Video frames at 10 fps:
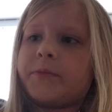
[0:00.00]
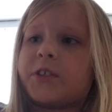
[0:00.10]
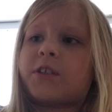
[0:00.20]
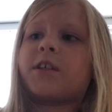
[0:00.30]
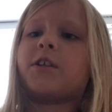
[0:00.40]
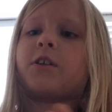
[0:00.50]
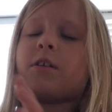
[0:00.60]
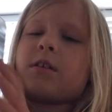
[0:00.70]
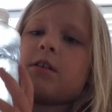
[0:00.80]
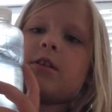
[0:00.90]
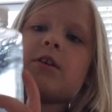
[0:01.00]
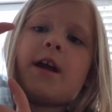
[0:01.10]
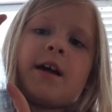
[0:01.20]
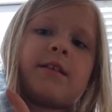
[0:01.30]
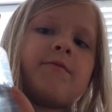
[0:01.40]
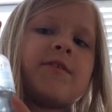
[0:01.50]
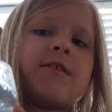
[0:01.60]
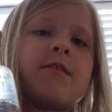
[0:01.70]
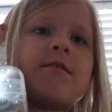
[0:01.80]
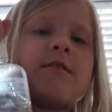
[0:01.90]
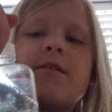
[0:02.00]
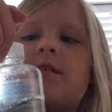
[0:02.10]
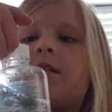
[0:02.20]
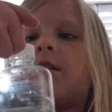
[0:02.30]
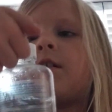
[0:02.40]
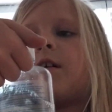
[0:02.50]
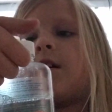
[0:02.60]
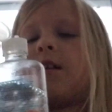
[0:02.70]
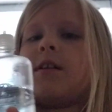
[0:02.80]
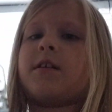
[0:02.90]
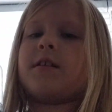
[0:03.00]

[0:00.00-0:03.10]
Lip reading: just get your activator, and